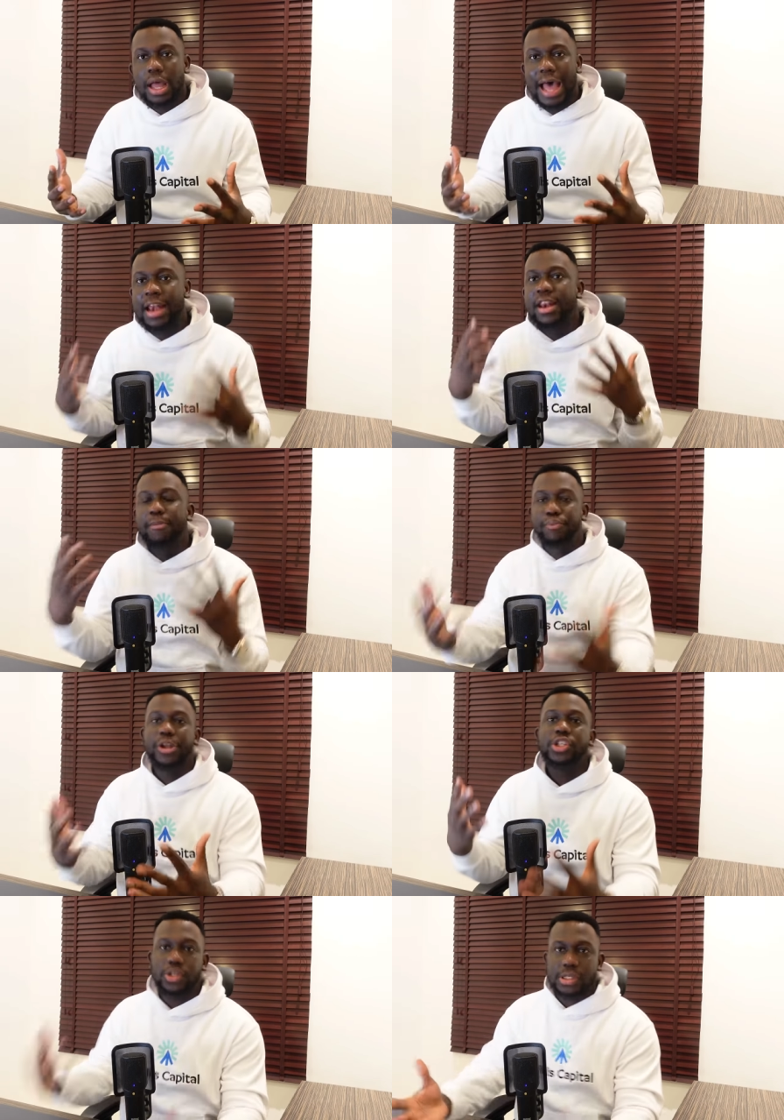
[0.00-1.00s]
and
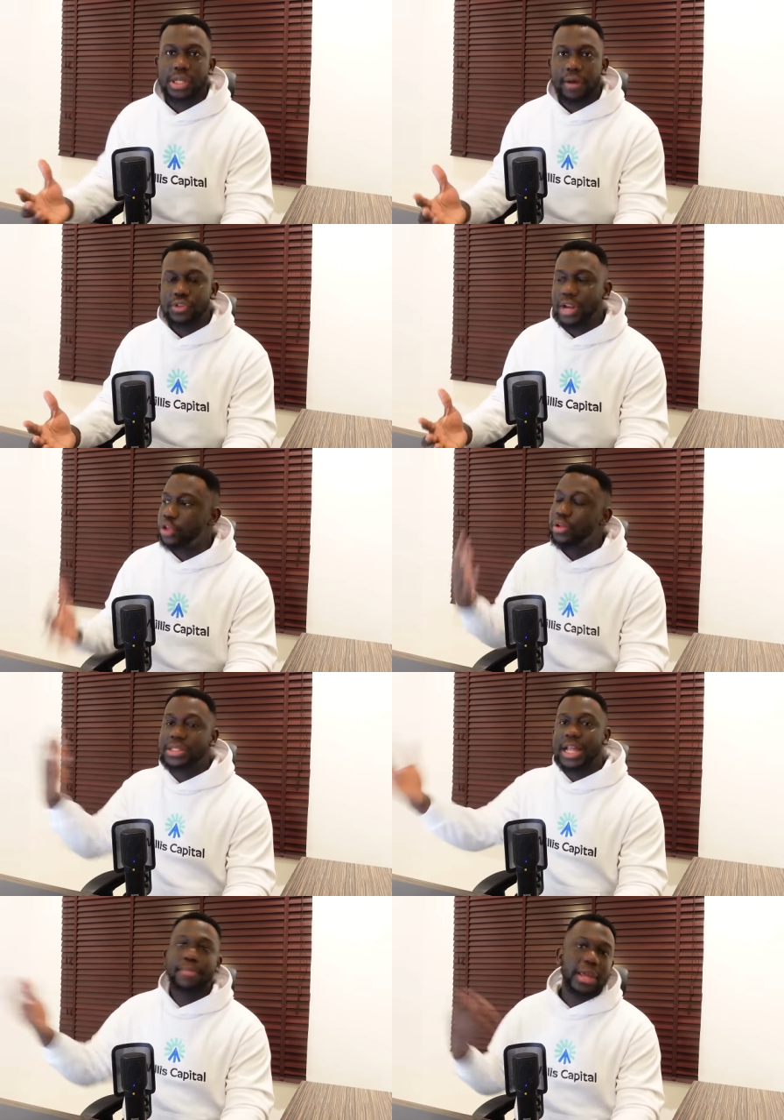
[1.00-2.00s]
liberate yourself so that you can
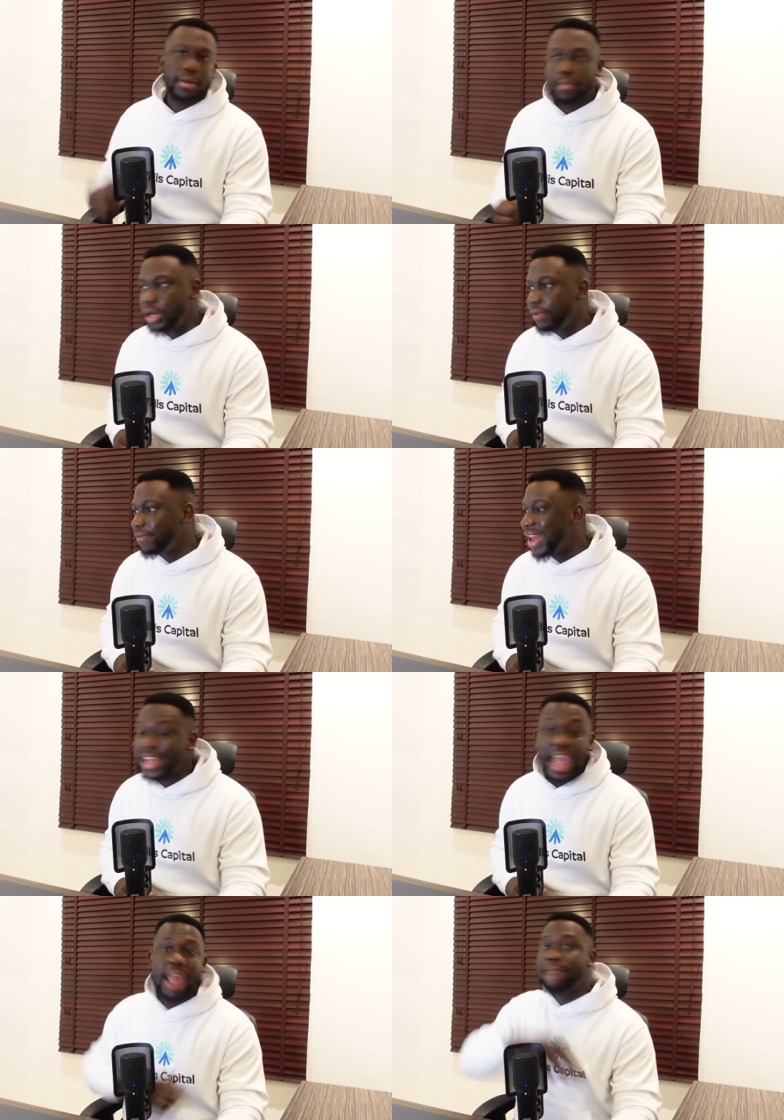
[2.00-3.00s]
start making money
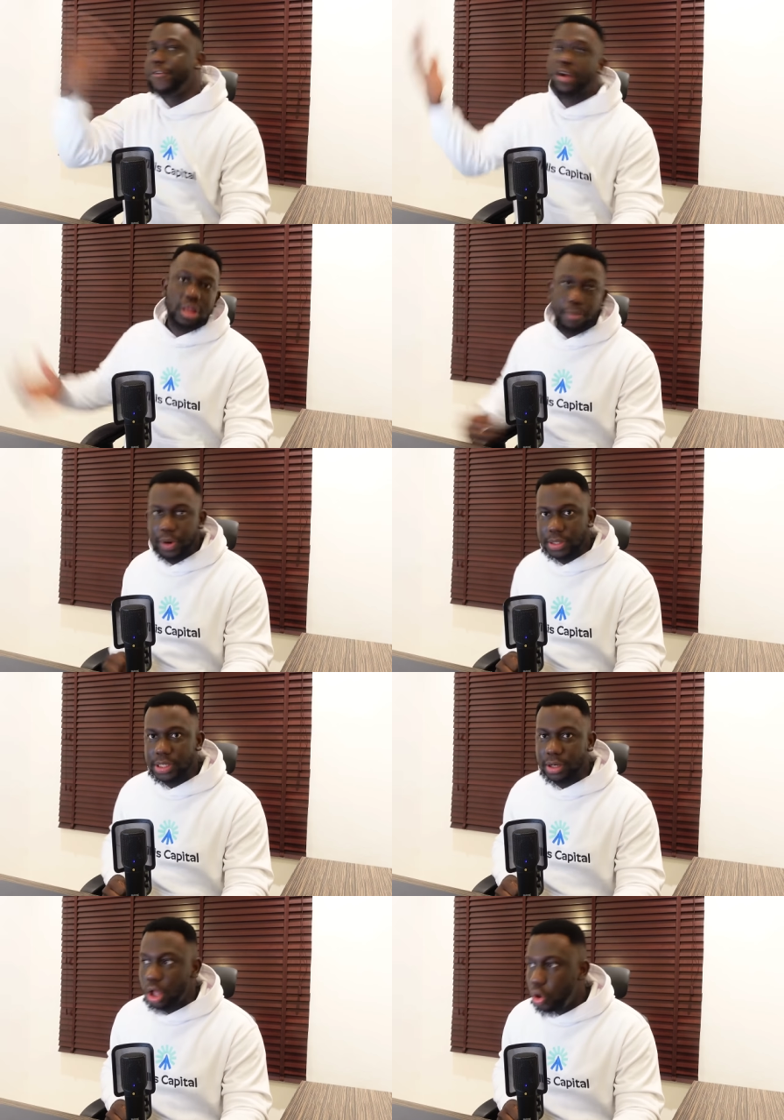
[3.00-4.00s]
like every other
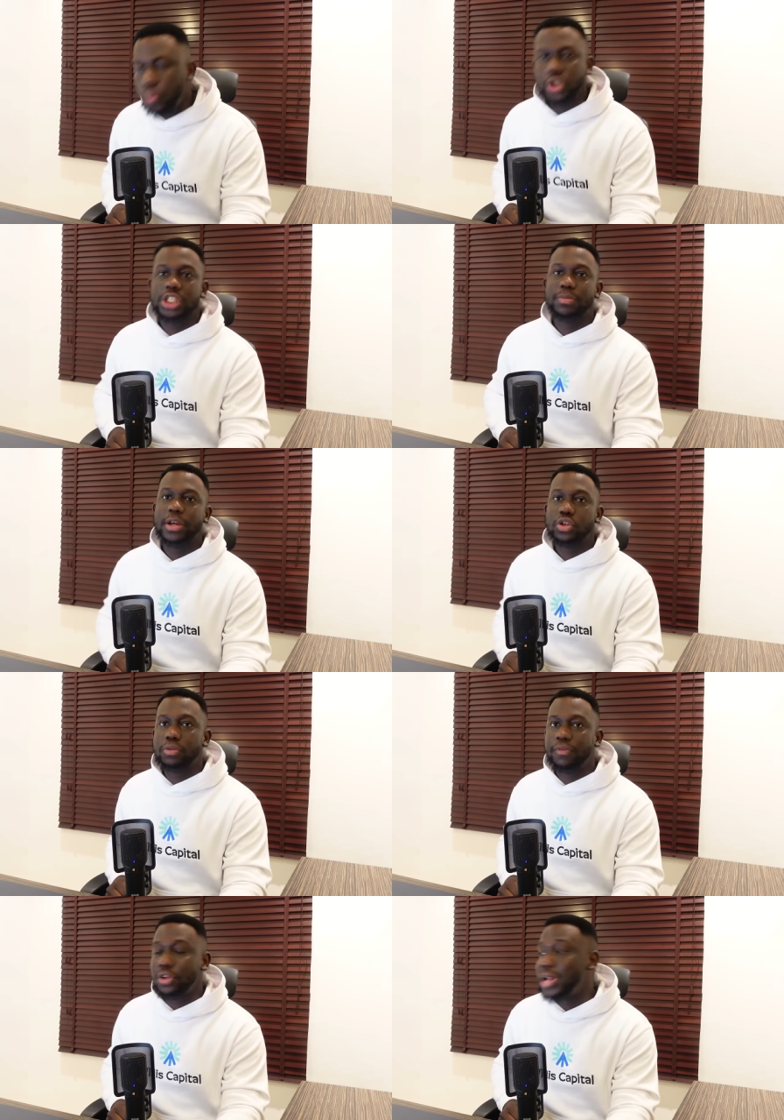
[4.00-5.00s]
person who watches my
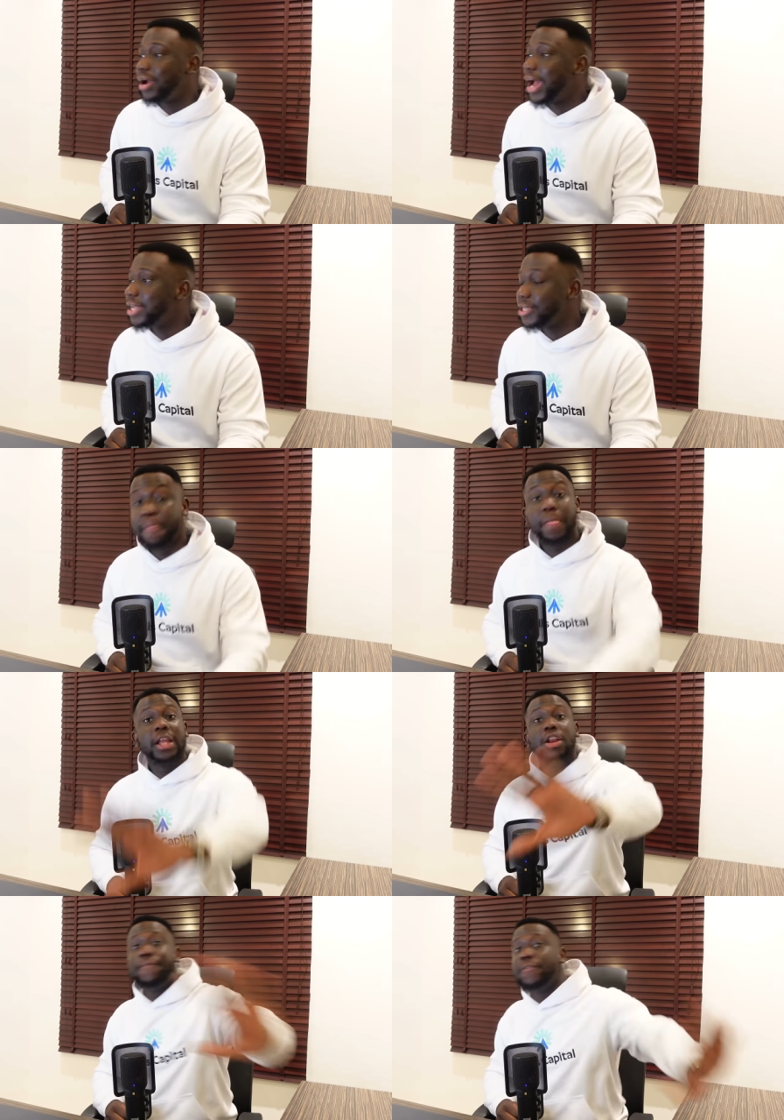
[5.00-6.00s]
YouTube video. Now, guys,
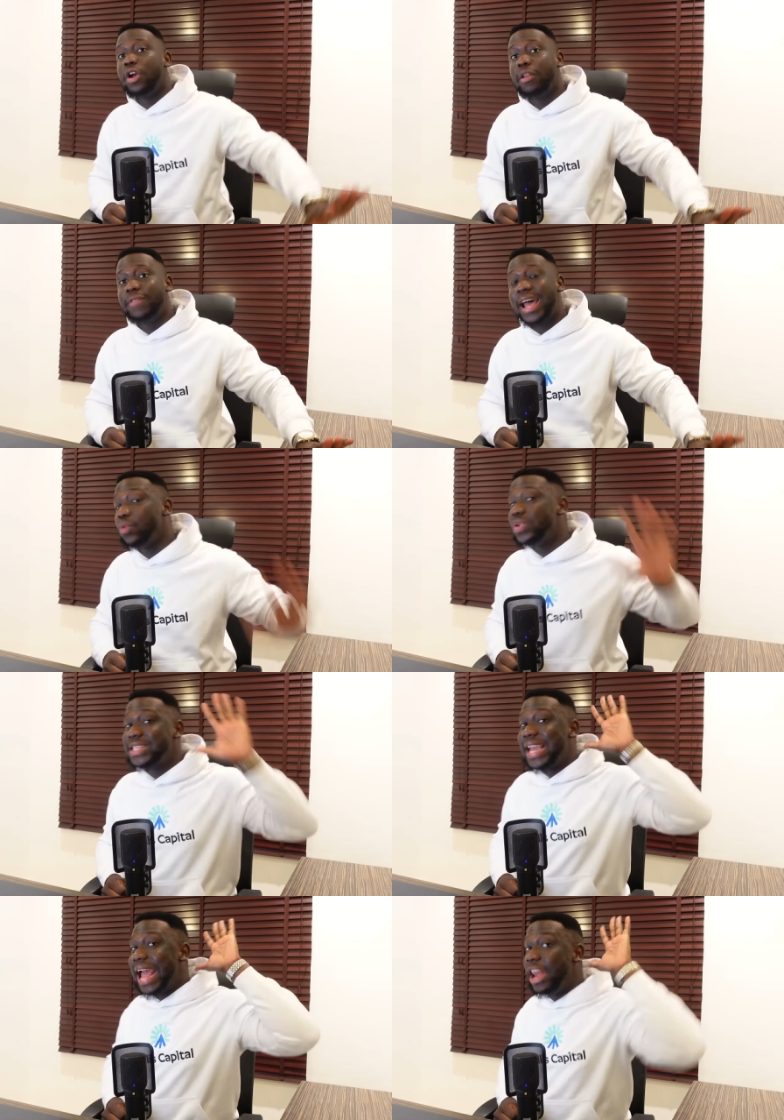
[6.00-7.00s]
enough of all of that.
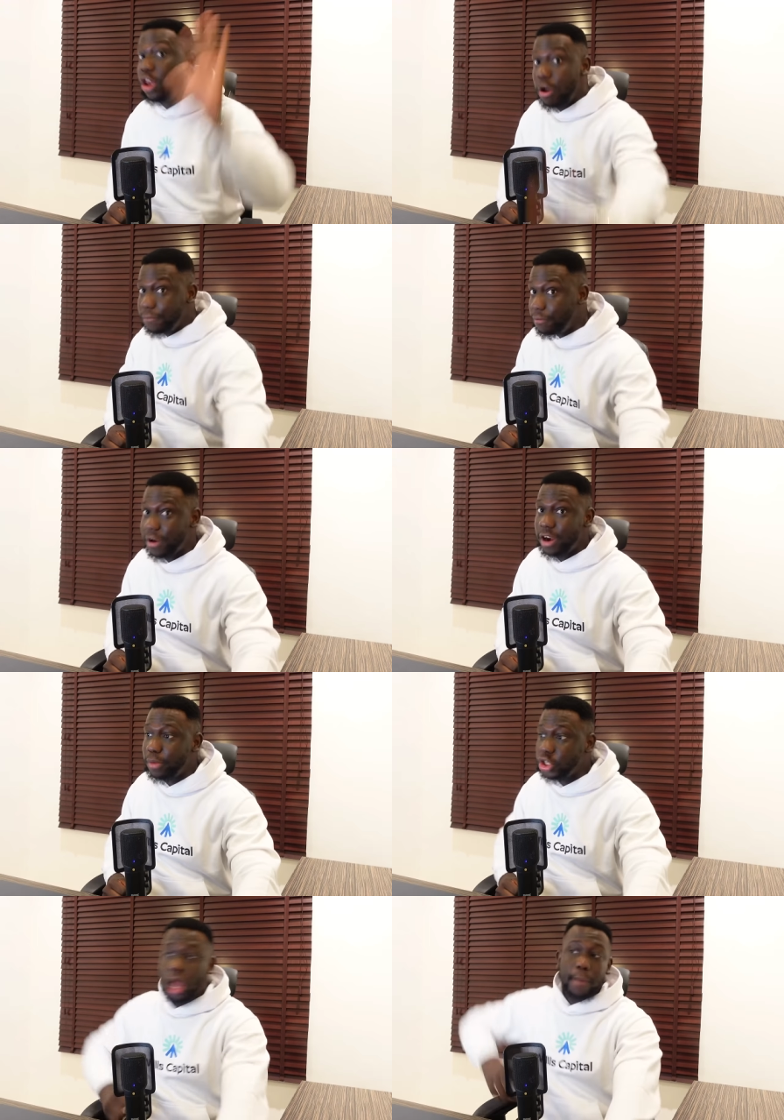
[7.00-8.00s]
Once again, I love you very
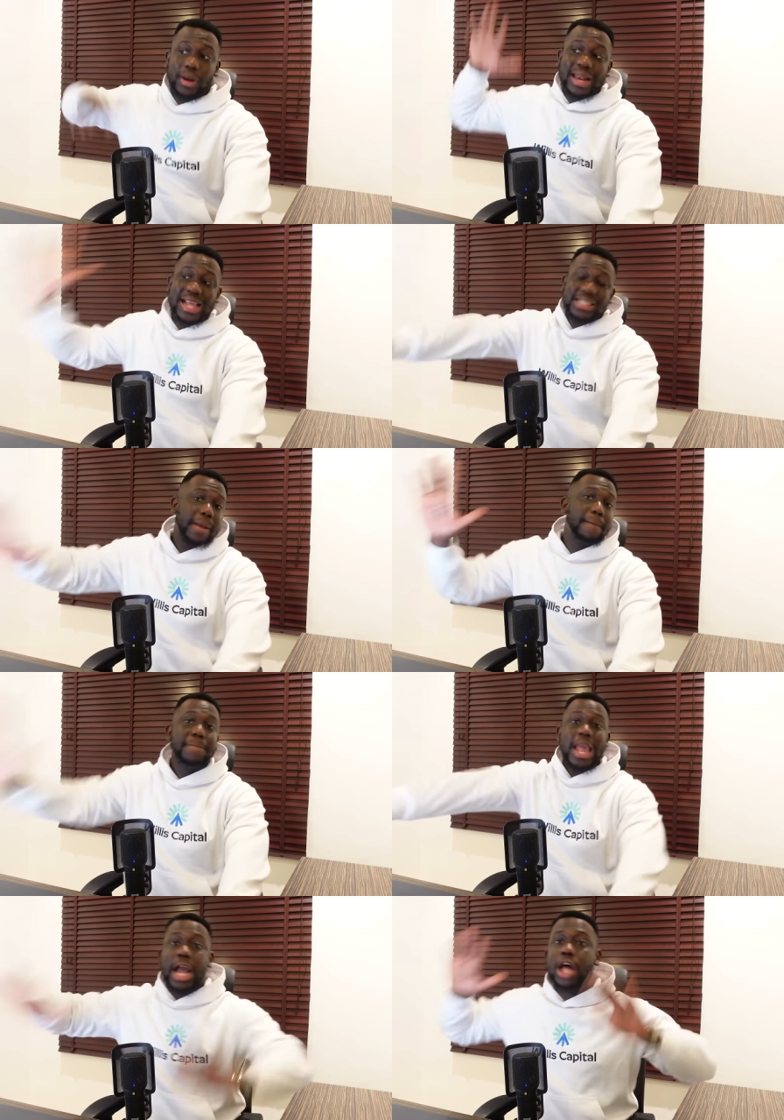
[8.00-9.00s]
much, but let's
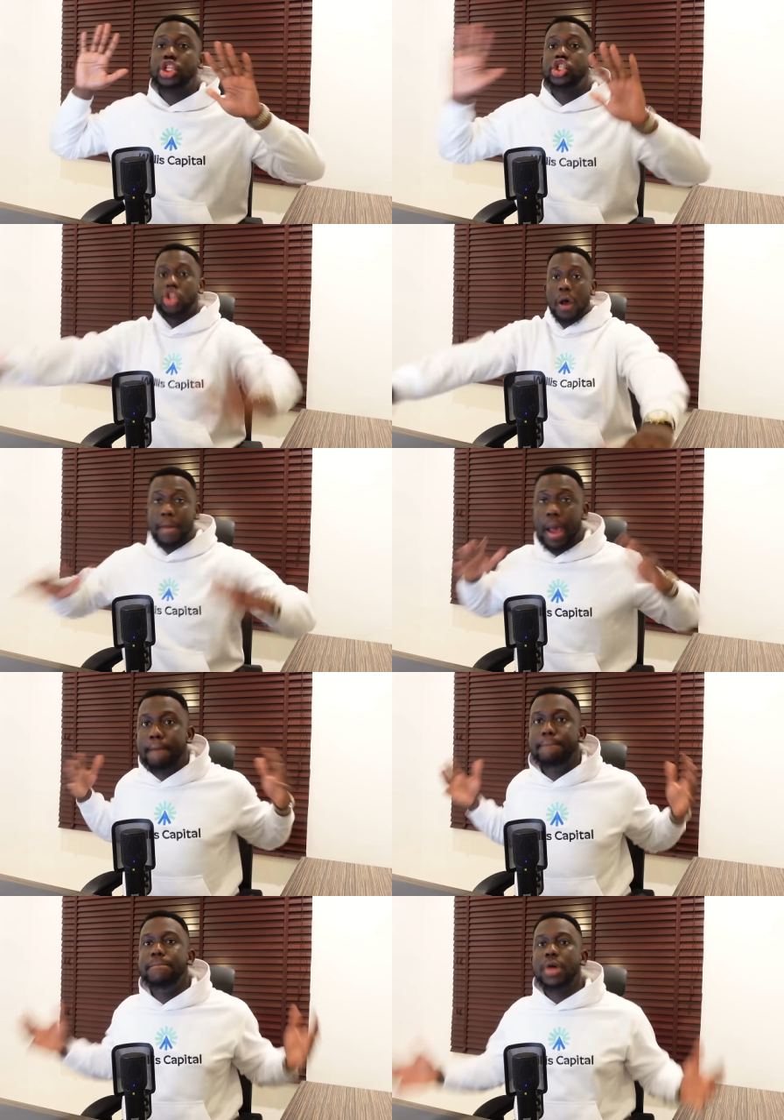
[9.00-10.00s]
make
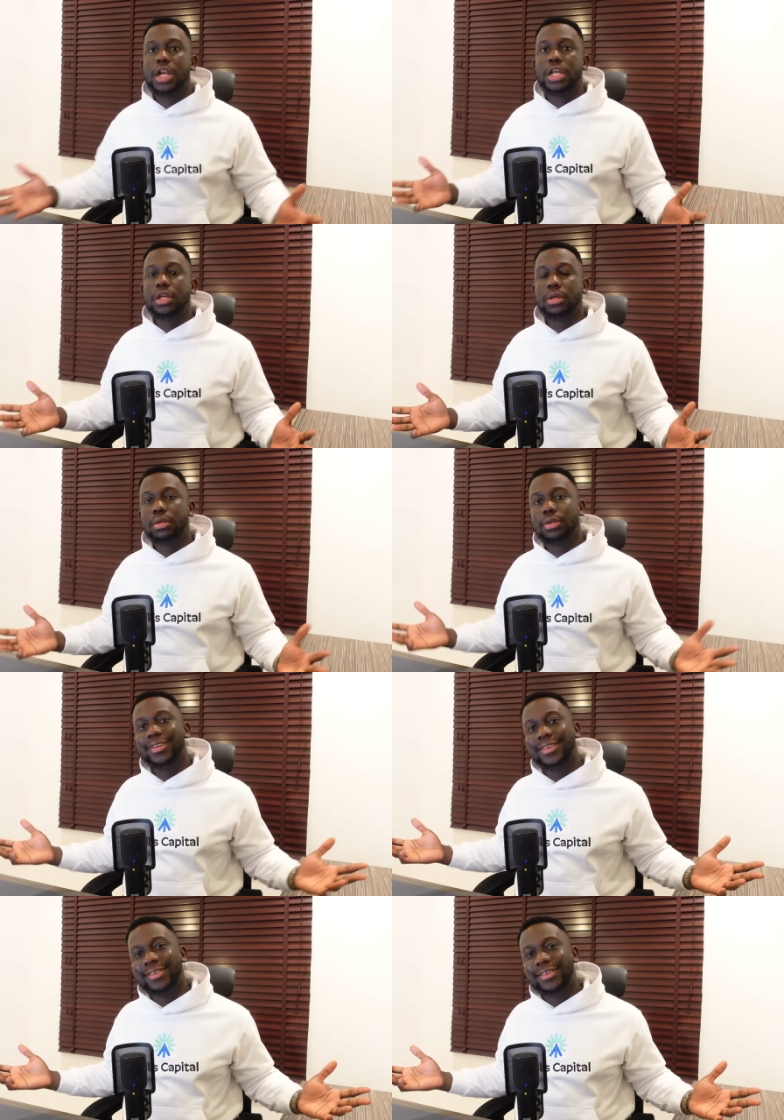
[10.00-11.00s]
some money.
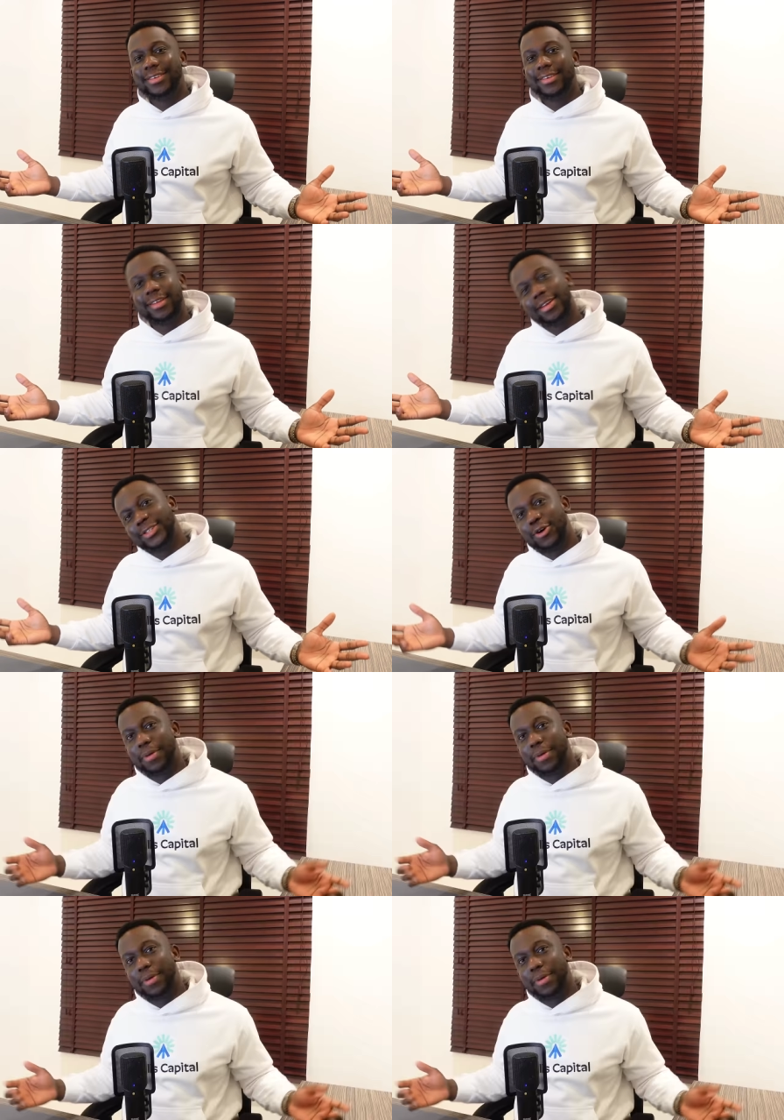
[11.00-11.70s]
Let's go,